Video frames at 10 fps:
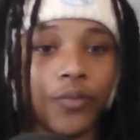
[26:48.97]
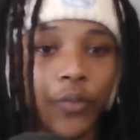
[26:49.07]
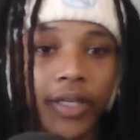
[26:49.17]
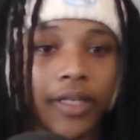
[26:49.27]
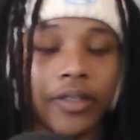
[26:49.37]

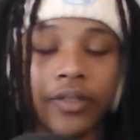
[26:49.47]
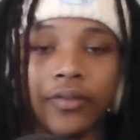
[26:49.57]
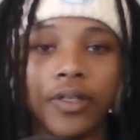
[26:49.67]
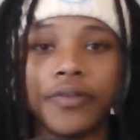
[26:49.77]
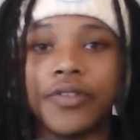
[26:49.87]
we need a new
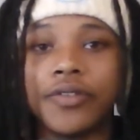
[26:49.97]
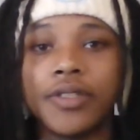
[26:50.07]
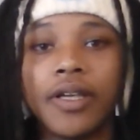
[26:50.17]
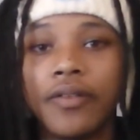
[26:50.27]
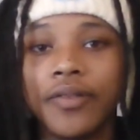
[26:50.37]
love
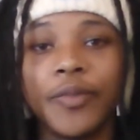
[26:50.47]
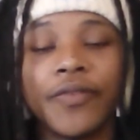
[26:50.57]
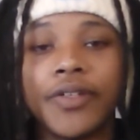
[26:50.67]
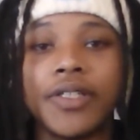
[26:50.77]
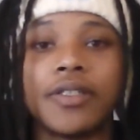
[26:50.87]
interest. Every
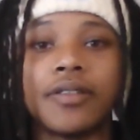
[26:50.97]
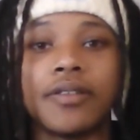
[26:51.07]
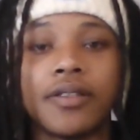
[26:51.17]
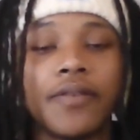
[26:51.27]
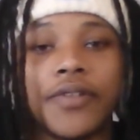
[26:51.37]
movie needs a
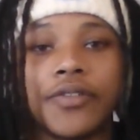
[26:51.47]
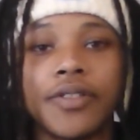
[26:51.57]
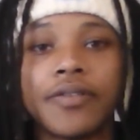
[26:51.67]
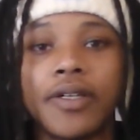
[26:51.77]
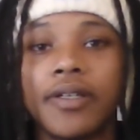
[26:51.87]
love
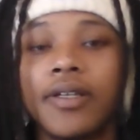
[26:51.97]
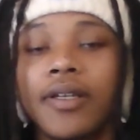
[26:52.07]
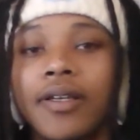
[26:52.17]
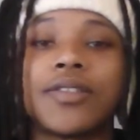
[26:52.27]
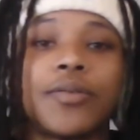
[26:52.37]
interest, right?
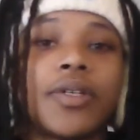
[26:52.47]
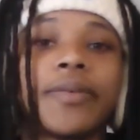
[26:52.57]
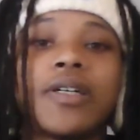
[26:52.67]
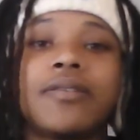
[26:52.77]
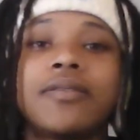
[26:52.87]
So what about